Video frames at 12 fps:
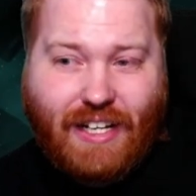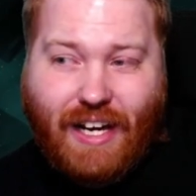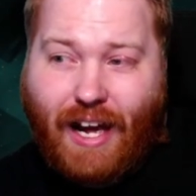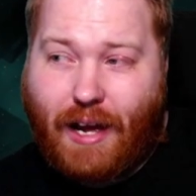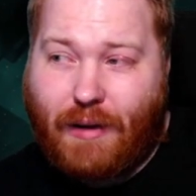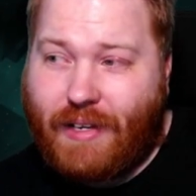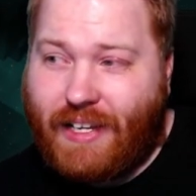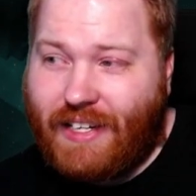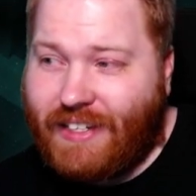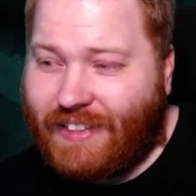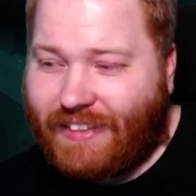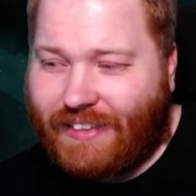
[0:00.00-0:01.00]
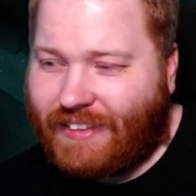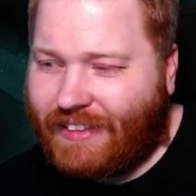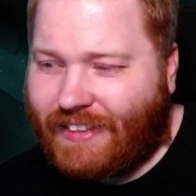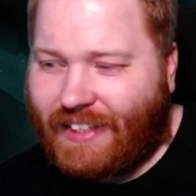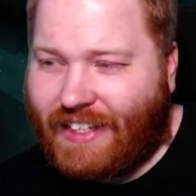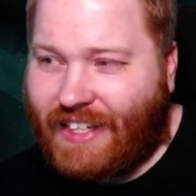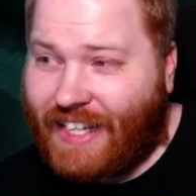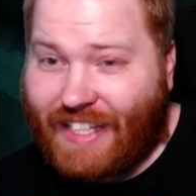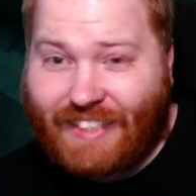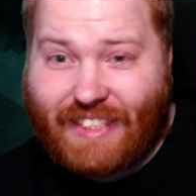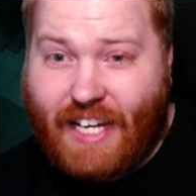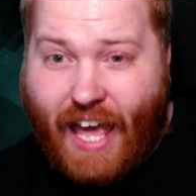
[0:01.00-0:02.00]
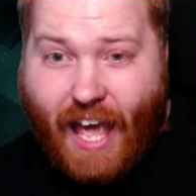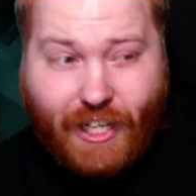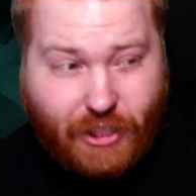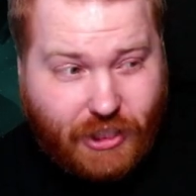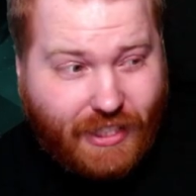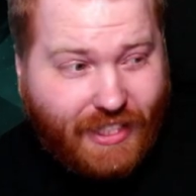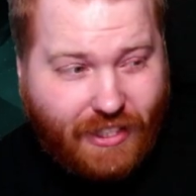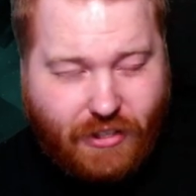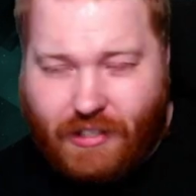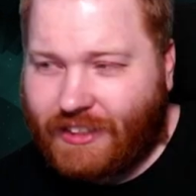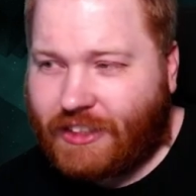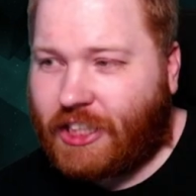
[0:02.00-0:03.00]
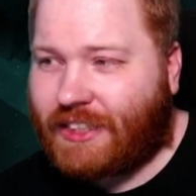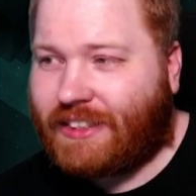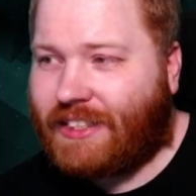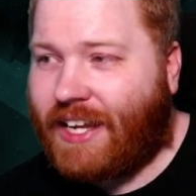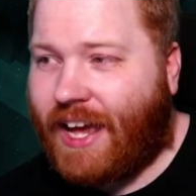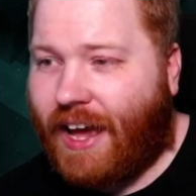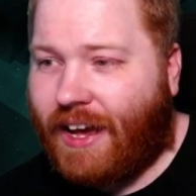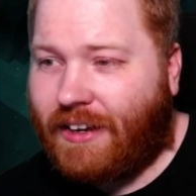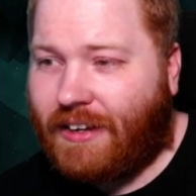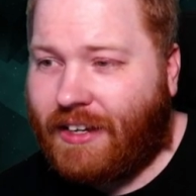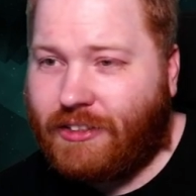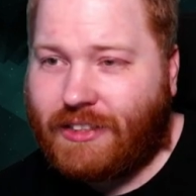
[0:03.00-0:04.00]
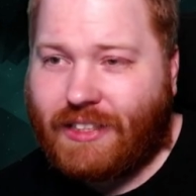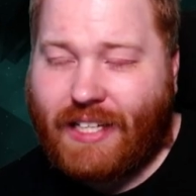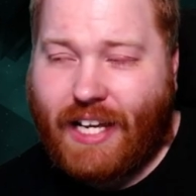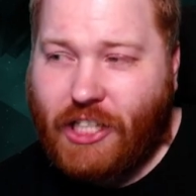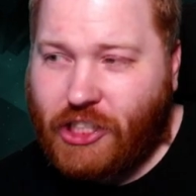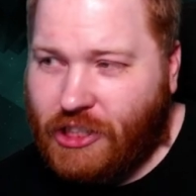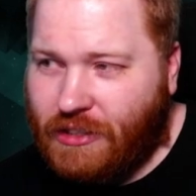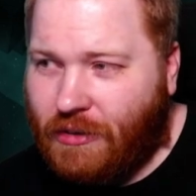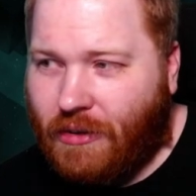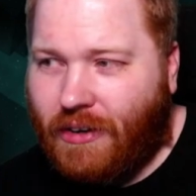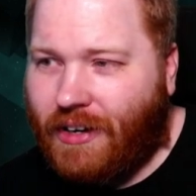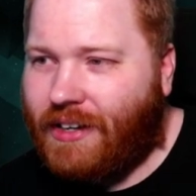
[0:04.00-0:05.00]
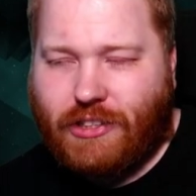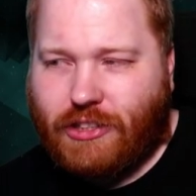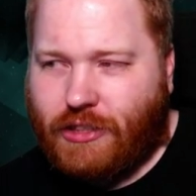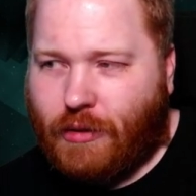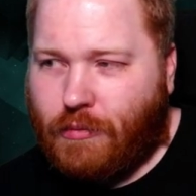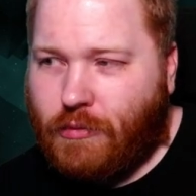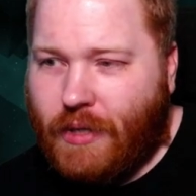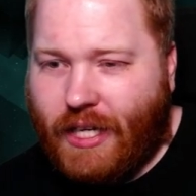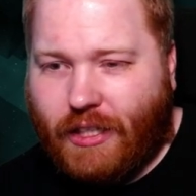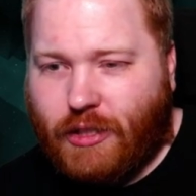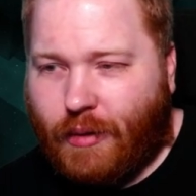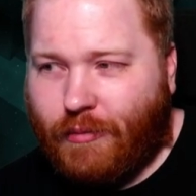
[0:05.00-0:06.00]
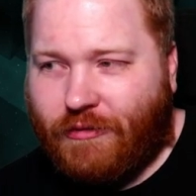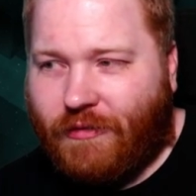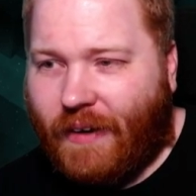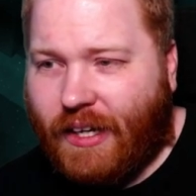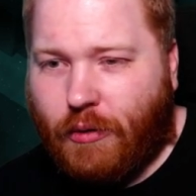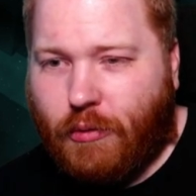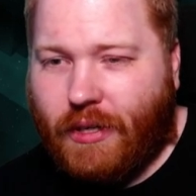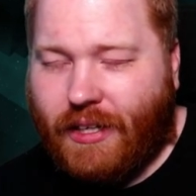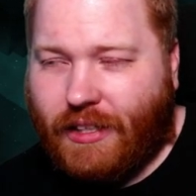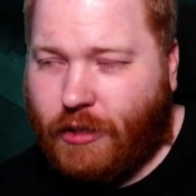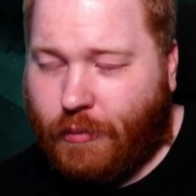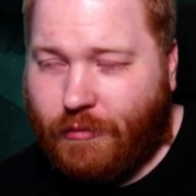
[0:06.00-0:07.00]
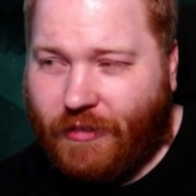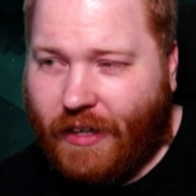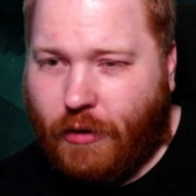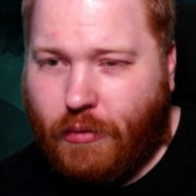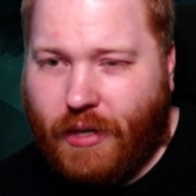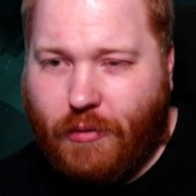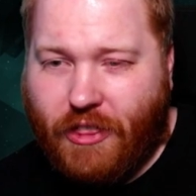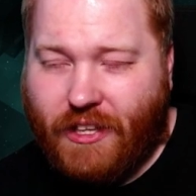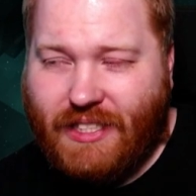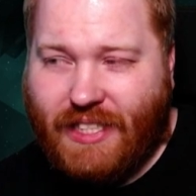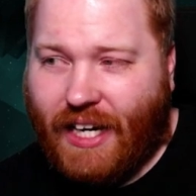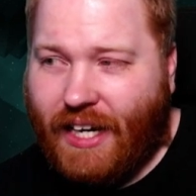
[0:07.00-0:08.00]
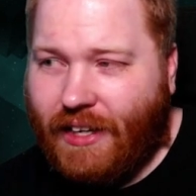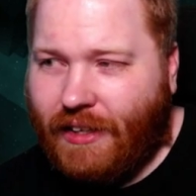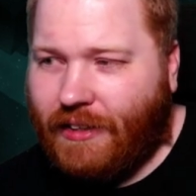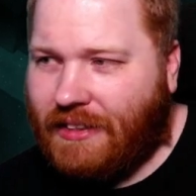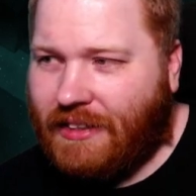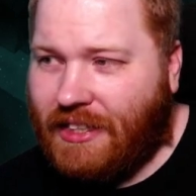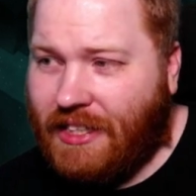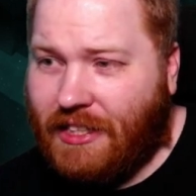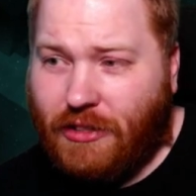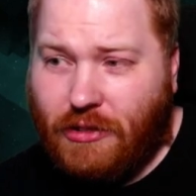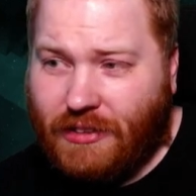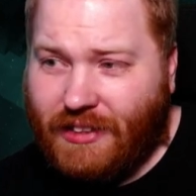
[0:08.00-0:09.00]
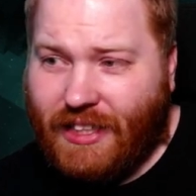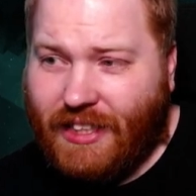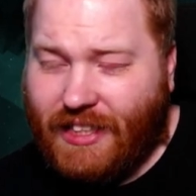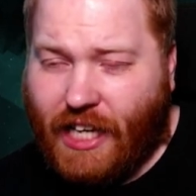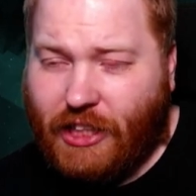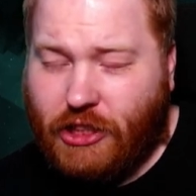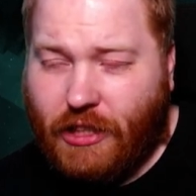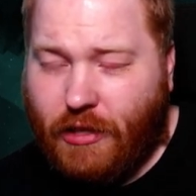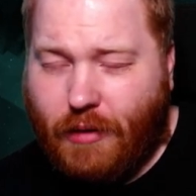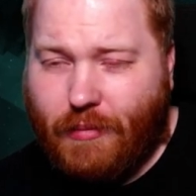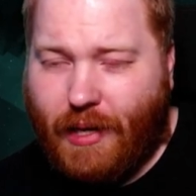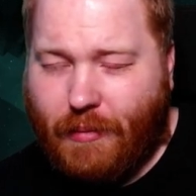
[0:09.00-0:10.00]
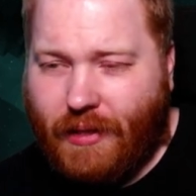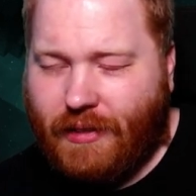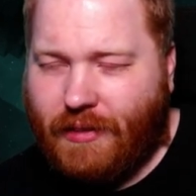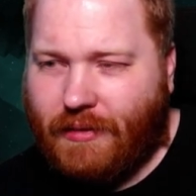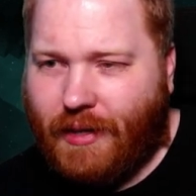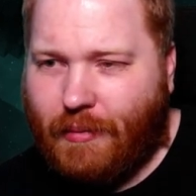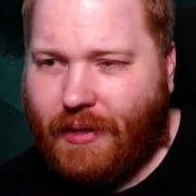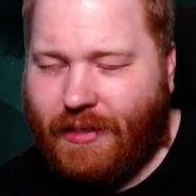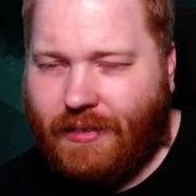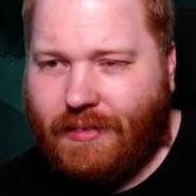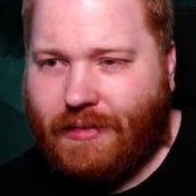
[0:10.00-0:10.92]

I mean, is it actually, or is it just an hallucination, or some weird tomfuckery with his eye? It looks like it's actually her, maybe. I mean,